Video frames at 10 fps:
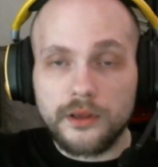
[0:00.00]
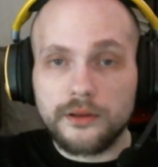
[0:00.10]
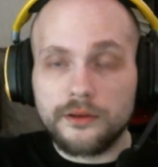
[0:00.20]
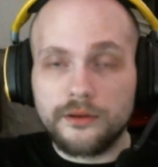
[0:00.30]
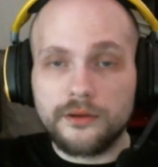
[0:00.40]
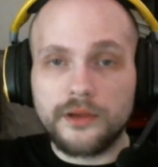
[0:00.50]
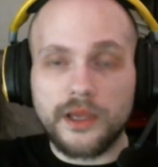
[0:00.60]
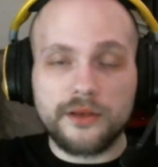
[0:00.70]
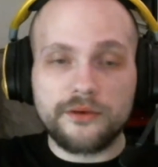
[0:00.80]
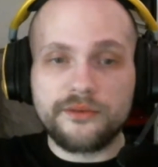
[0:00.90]

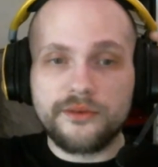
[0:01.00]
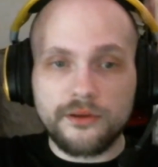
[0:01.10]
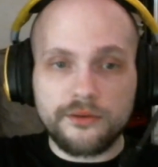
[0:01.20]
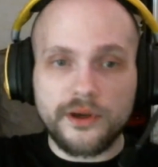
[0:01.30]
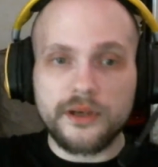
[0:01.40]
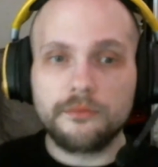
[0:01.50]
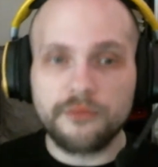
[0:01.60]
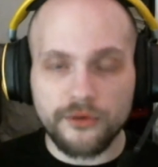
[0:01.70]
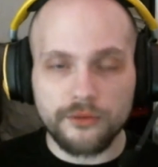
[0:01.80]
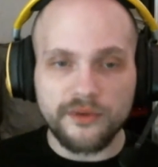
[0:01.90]
you're still trying to
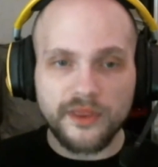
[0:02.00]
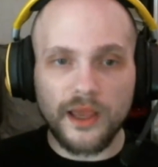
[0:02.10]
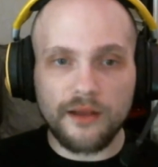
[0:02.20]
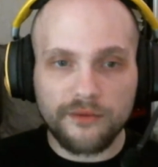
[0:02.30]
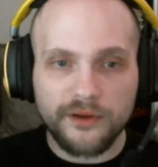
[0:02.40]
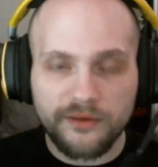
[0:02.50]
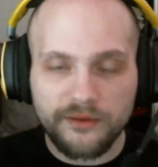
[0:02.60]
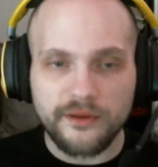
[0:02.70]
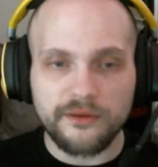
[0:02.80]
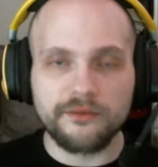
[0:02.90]
improve with every
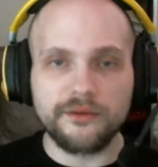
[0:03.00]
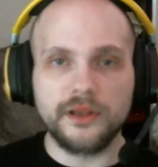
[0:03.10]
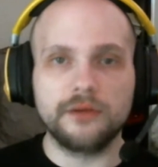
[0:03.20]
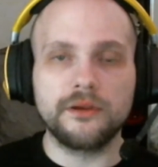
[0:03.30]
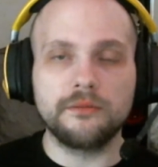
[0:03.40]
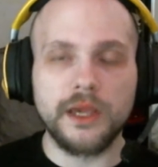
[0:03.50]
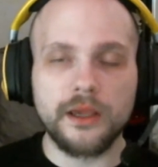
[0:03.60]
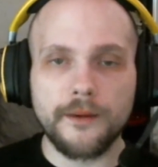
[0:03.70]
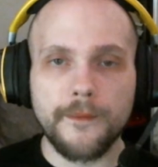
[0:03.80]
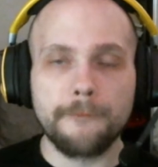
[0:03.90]
successive video you
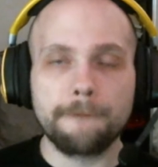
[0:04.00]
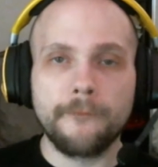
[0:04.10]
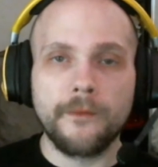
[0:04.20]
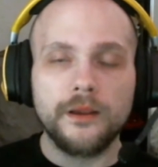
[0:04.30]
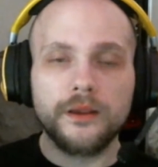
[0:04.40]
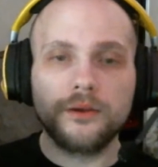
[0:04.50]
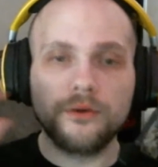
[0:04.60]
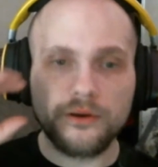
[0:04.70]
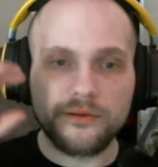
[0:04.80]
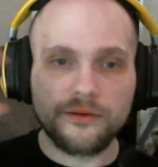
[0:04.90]
make, you
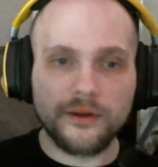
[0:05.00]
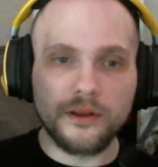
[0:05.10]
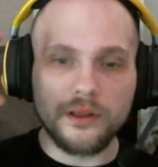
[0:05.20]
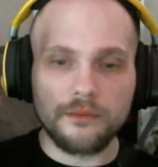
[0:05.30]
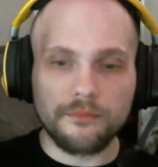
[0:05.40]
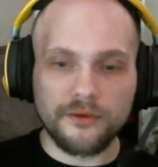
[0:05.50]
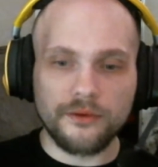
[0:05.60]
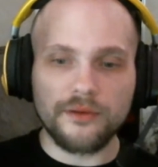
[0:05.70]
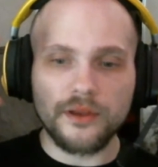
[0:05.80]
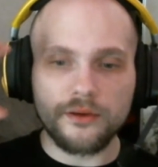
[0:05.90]
are still
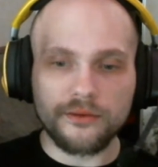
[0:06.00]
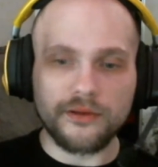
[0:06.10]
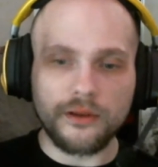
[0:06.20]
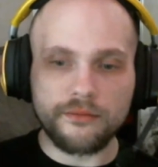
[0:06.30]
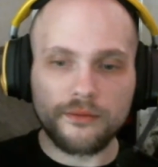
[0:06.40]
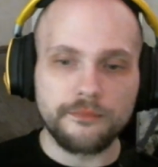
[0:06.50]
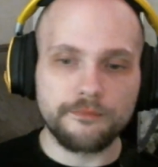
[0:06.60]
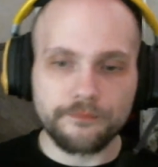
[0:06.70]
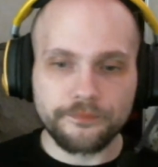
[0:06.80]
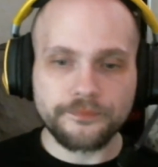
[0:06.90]
improving yourself.
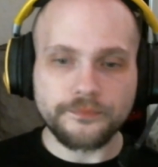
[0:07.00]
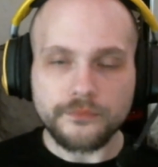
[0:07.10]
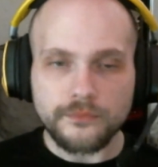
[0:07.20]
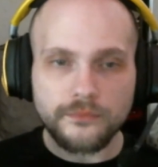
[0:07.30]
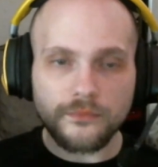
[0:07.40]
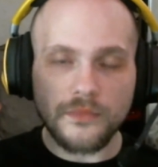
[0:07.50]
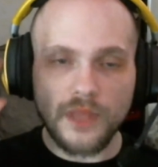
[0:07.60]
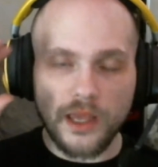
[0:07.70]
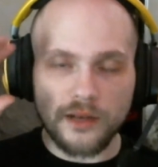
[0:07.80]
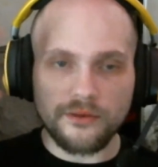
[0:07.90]

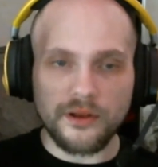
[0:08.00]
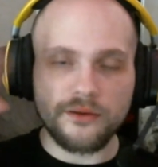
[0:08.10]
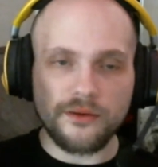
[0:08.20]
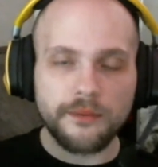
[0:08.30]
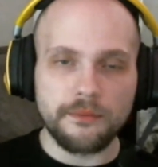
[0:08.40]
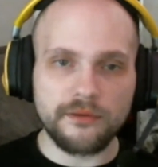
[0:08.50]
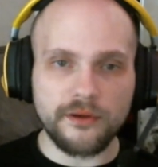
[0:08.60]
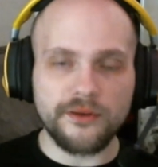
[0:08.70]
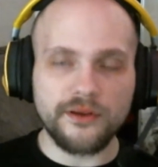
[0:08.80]
And as long as you keep improving